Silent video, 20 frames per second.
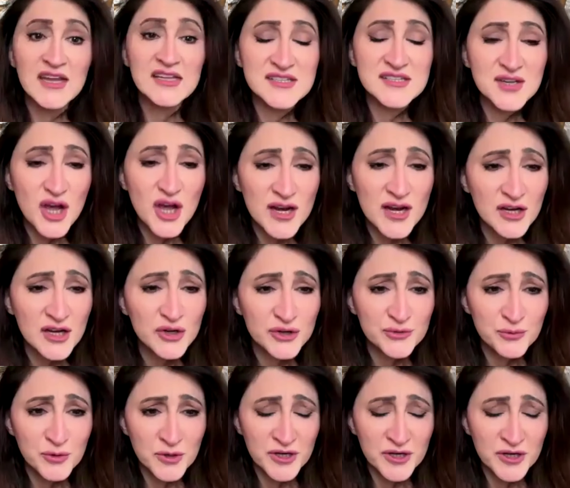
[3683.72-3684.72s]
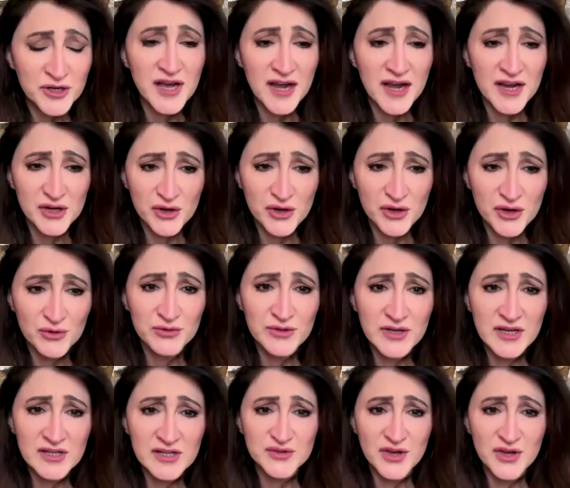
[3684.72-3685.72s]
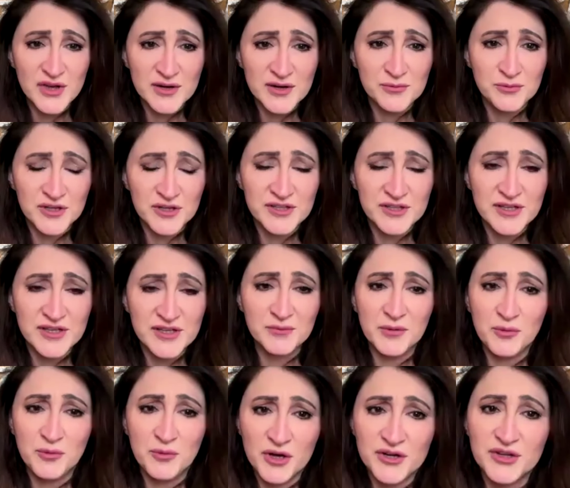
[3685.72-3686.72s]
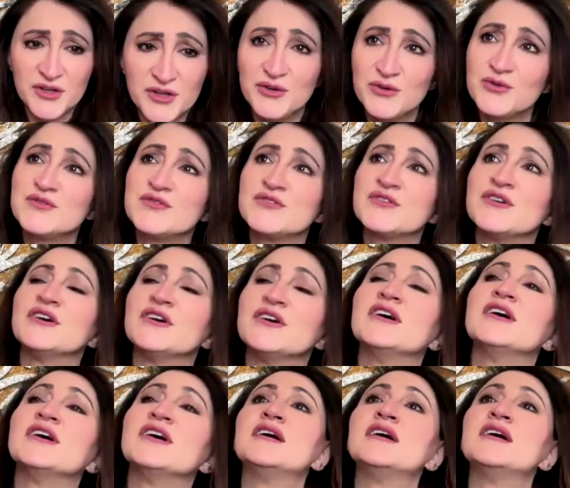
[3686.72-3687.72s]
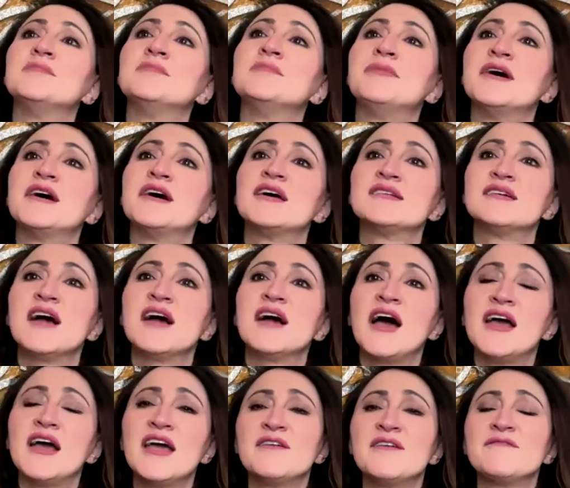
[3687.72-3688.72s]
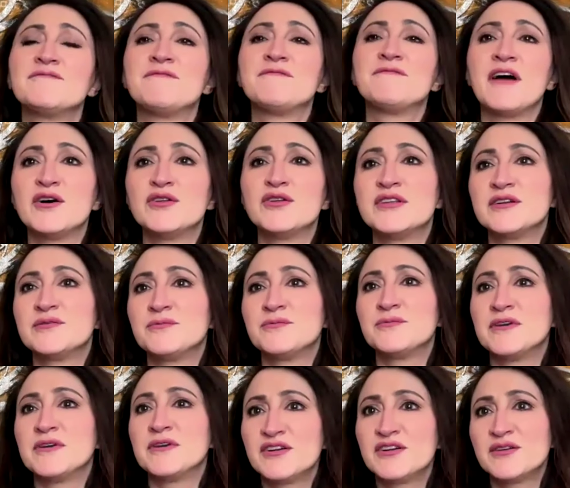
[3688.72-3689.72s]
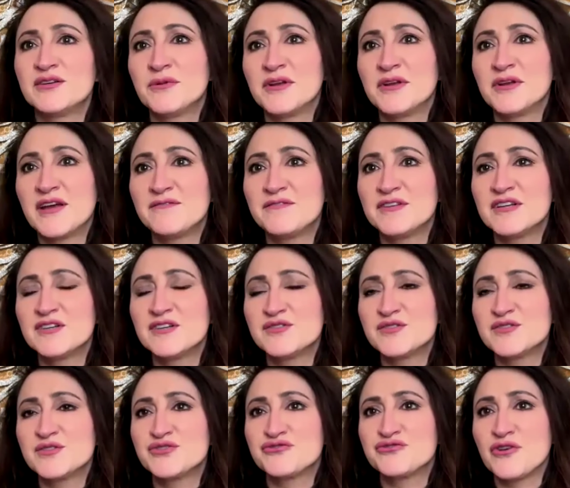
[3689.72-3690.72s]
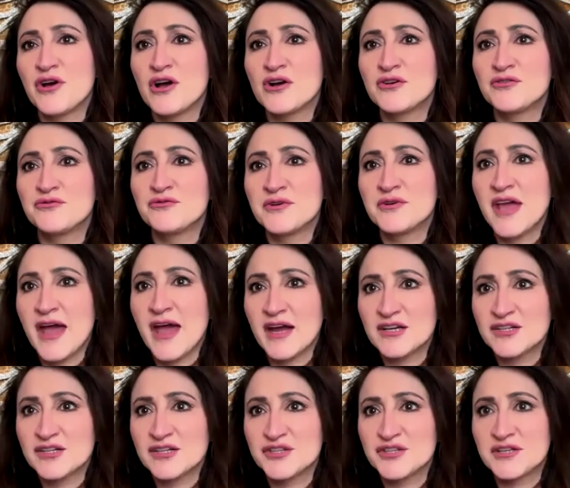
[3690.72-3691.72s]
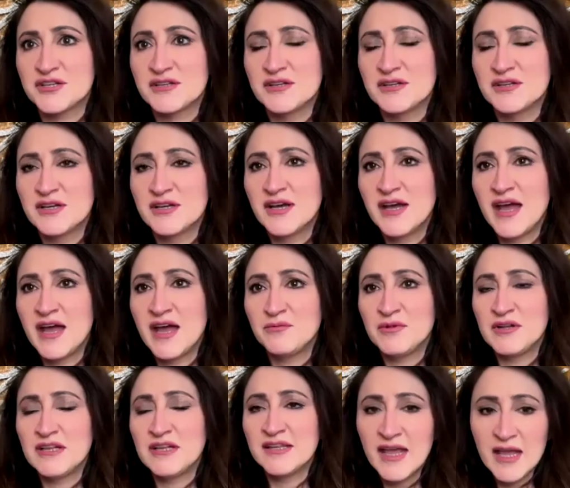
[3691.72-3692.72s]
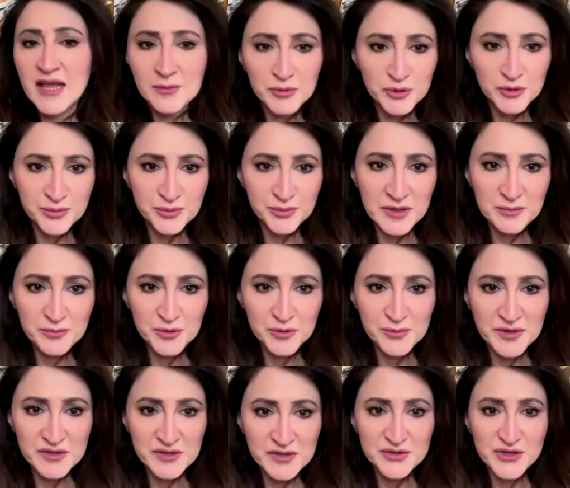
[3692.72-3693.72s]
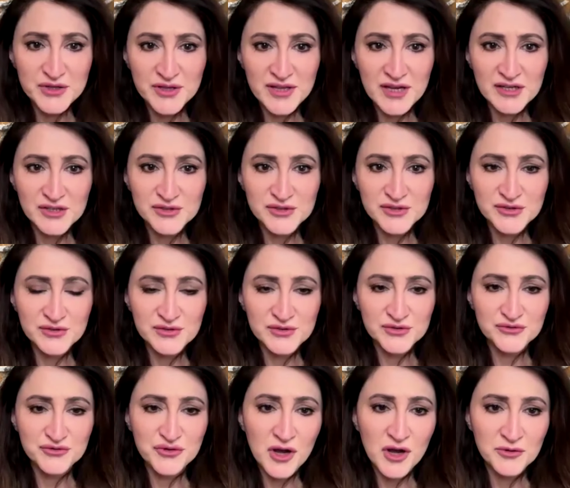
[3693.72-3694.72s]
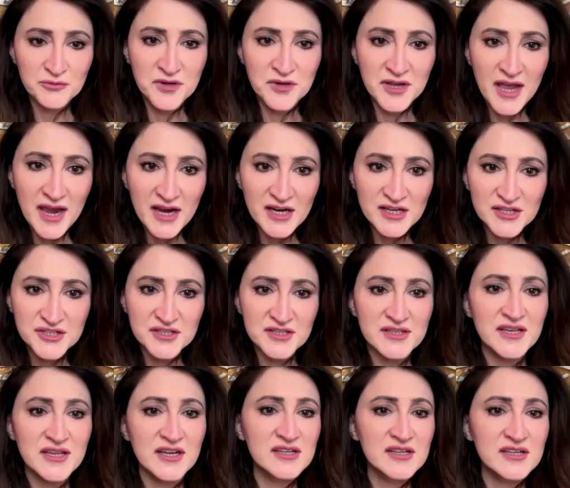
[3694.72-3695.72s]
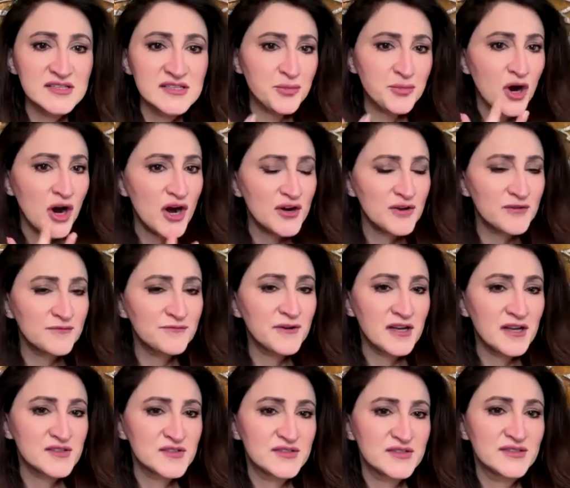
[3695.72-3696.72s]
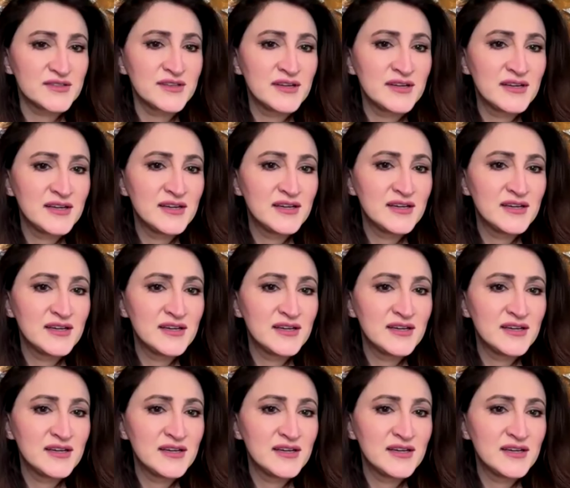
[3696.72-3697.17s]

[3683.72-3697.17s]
It's not a good word. I know that's not a word that we want to use, but I have found that whenever there's a strong reaction and we label people based on that strong reaction, there is a part of us